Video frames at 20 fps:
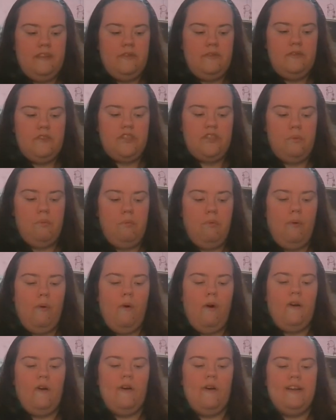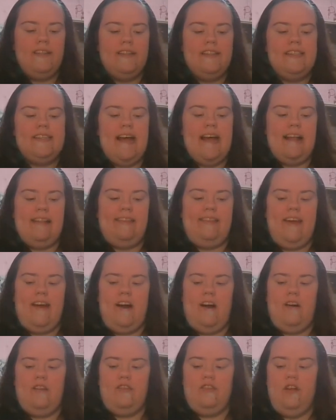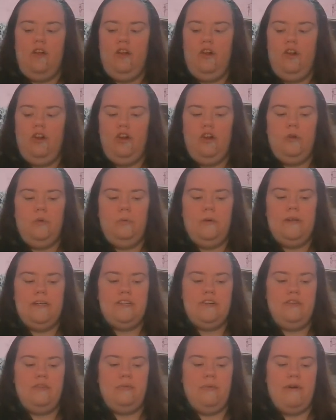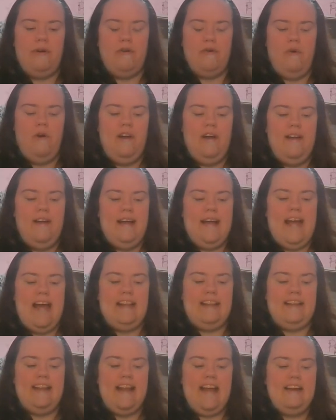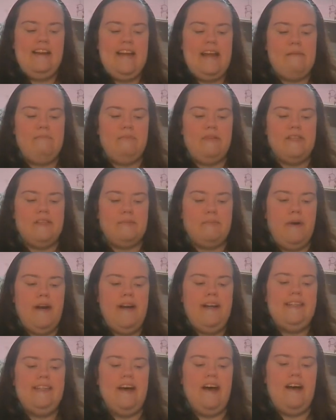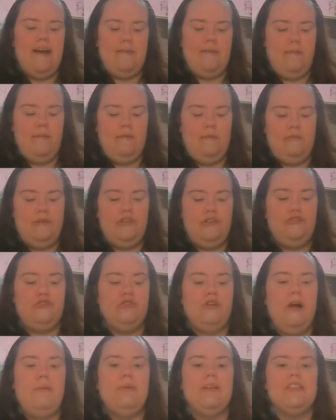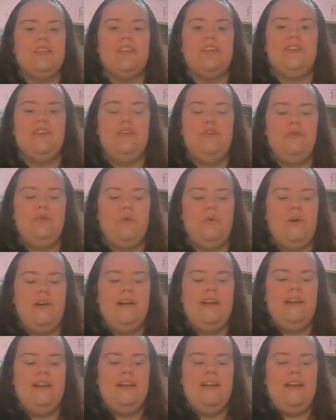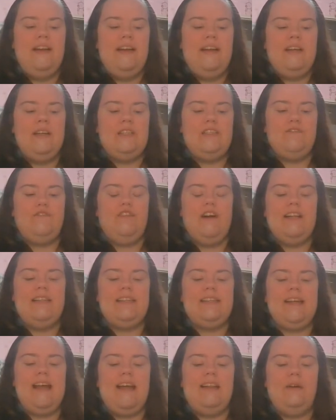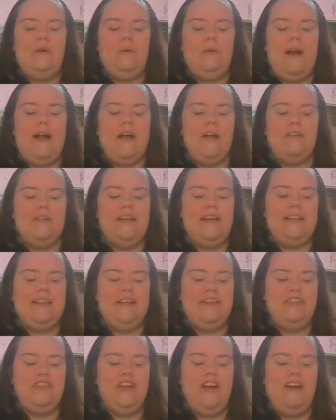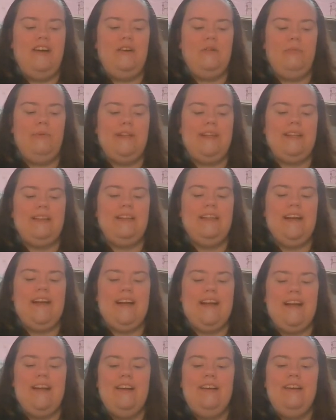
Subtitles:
So poor Horton sat there the whole winter through, and then came the springtime, with troubles anew. His friends gathered round, and they shouted with glee,